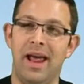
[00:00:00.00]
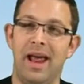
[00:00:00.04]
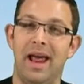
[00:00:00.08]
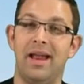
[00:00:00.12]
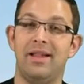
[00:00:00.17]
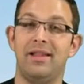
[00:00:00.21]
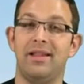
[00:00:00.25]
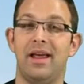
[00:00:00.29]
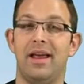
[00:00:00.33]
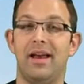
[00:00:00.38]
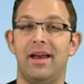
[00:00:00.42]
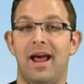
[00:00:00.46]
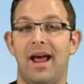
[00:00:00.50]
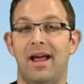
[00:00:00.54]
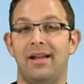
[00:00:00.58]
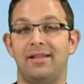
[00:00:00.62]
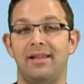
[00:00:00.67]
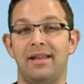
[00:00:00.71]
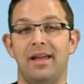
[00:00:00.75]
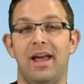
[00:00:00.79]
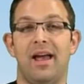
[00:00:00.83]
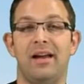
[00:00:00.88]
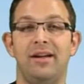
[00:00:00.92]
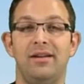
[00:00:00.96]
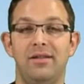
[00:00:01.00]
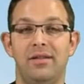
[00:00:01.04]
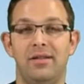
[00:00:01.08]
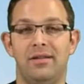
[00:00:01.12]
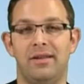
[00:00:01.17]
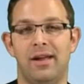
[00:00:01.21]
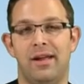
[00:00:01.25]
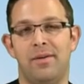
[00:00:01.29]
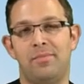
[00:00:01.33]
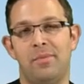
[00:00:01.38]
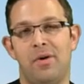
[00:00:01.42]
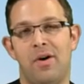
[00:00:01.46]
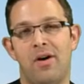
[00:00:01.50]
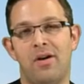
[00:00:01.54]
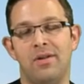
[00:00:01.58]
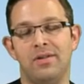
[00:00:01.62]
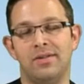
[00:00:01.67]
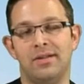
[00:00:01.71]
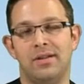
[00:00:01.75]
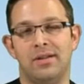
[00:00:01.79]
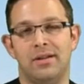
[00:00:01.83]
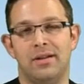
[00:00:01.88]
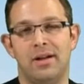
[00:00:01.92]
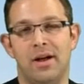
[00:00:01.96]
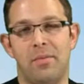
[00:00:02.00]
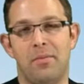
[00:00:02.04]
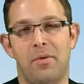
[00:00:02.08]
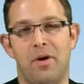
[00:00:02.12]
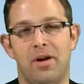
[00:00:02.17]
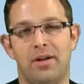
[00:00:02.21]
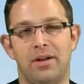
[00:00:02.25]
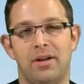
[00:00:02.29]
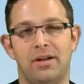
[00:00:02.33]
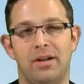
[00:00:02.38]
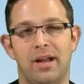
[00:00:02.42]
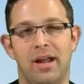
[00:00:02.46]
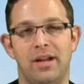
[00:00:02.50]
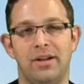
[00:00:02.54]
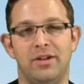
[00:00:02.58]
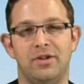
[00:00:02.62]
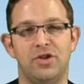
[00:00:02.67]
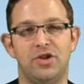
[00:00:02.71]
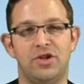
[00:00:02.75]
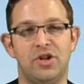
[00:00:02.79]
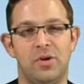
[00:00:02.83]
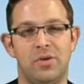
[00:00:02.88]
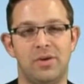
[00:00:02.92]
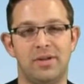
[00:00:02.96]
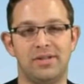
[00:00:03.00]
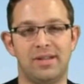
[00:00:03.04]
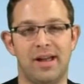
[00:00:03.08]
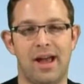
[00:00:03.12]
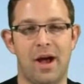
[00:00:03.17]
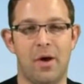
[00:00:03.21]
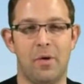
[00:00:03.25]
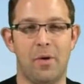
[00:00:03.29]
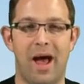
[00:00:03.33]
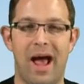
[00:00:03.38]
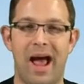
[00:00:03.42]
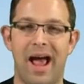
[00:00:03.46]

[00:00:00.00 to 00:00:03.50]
And then at the end of the day, Paul's going to come on and show us how,